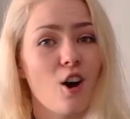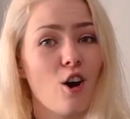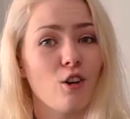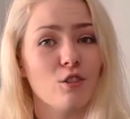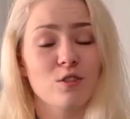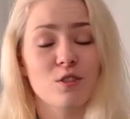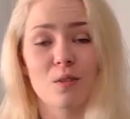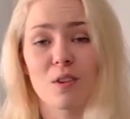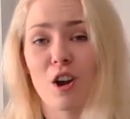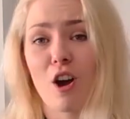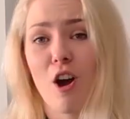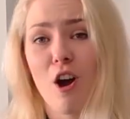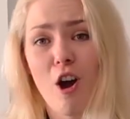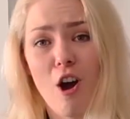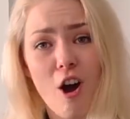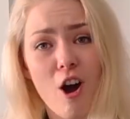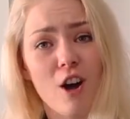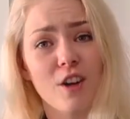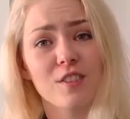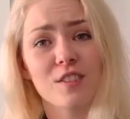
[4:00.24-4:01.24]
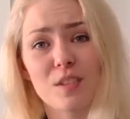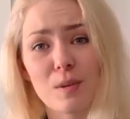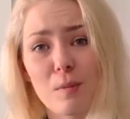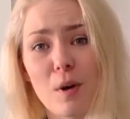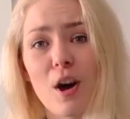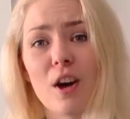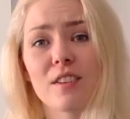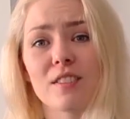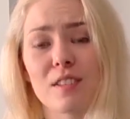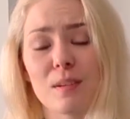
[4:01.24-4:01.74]
also an
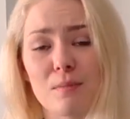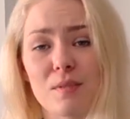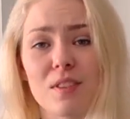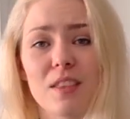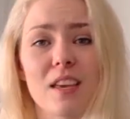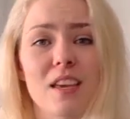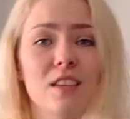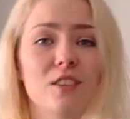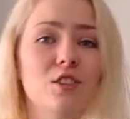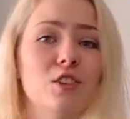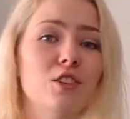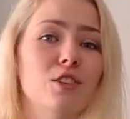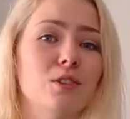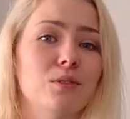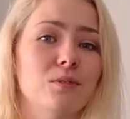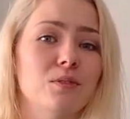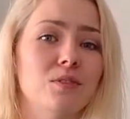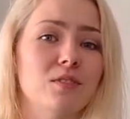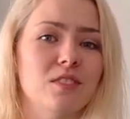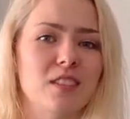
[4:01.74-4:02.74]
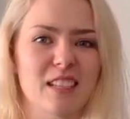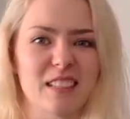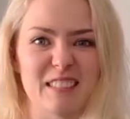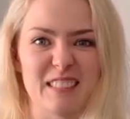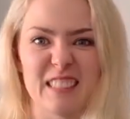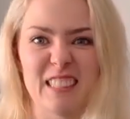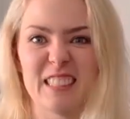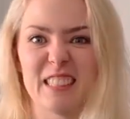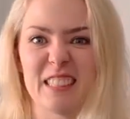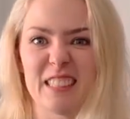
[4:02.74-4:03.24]
awesome thing to use.
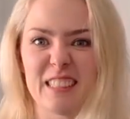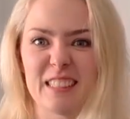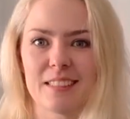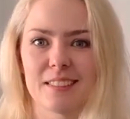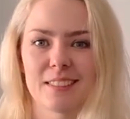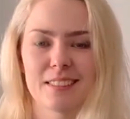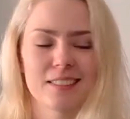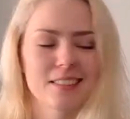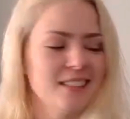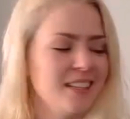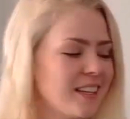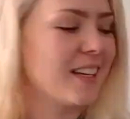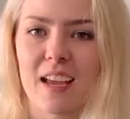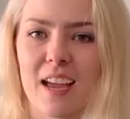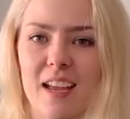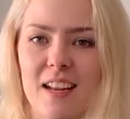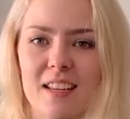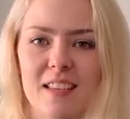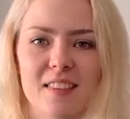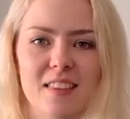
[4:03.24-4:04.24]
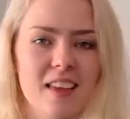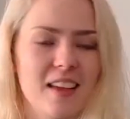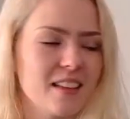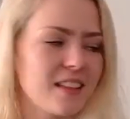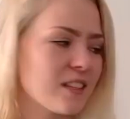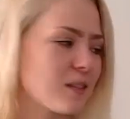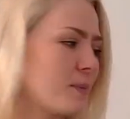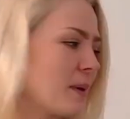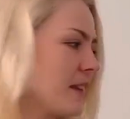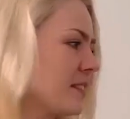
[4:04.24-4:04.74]
Anything
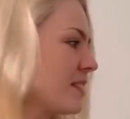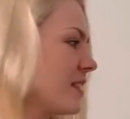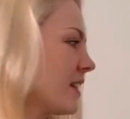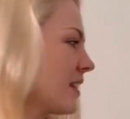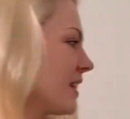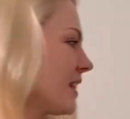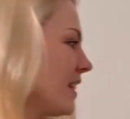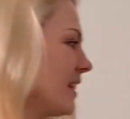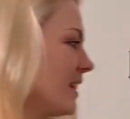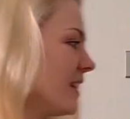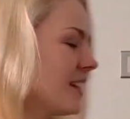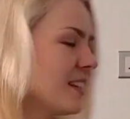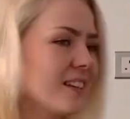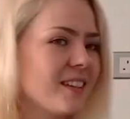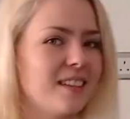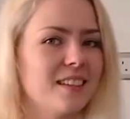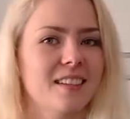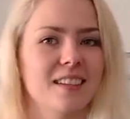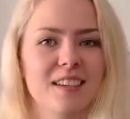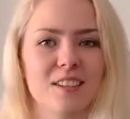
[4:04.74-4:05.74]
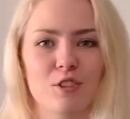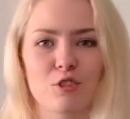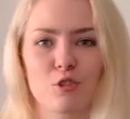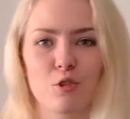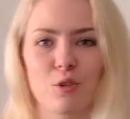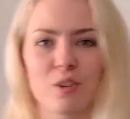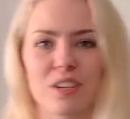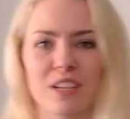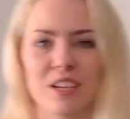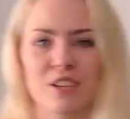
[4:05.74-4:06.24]
that's basically a
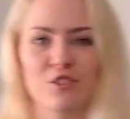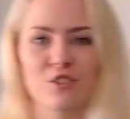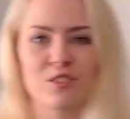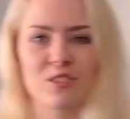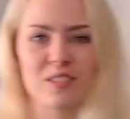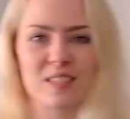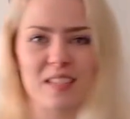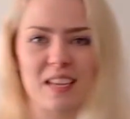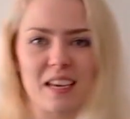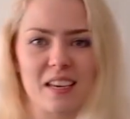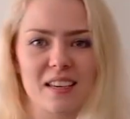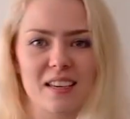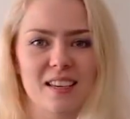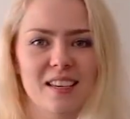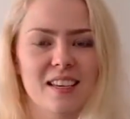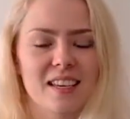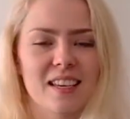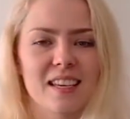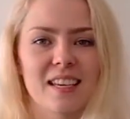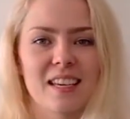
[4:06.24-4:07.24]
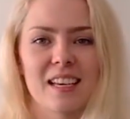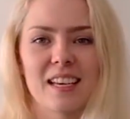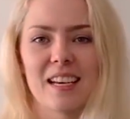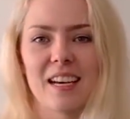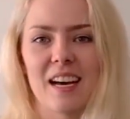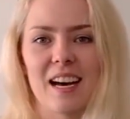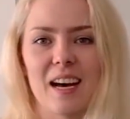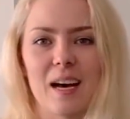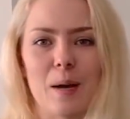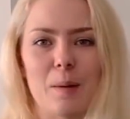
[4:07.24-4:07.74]
short-ish stick,
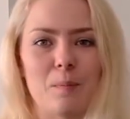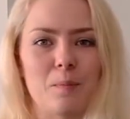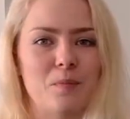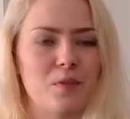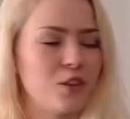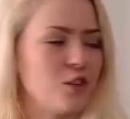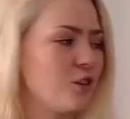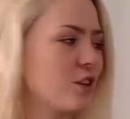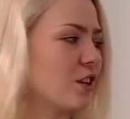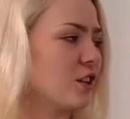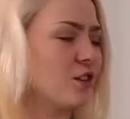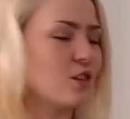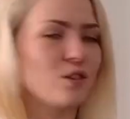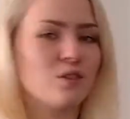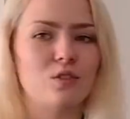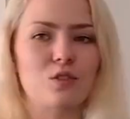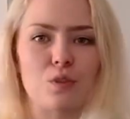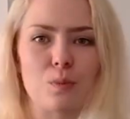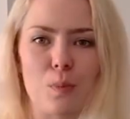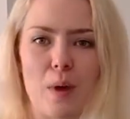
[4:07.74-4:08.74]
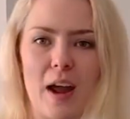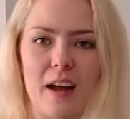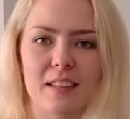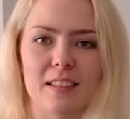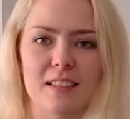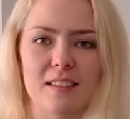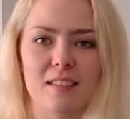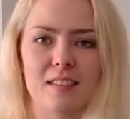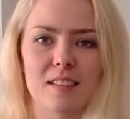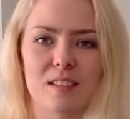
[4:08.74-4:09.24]
you can use to
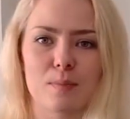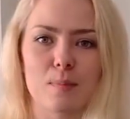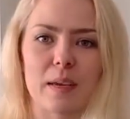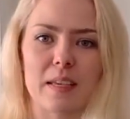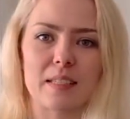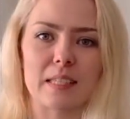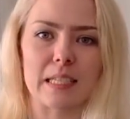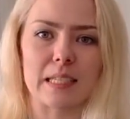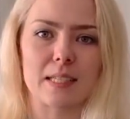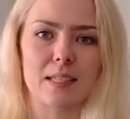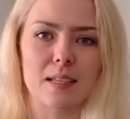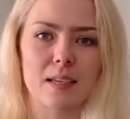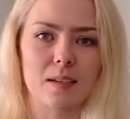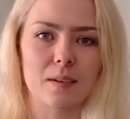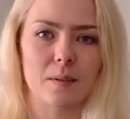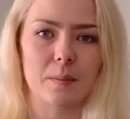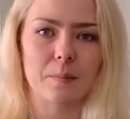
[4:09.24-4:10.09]
practice this basic skill.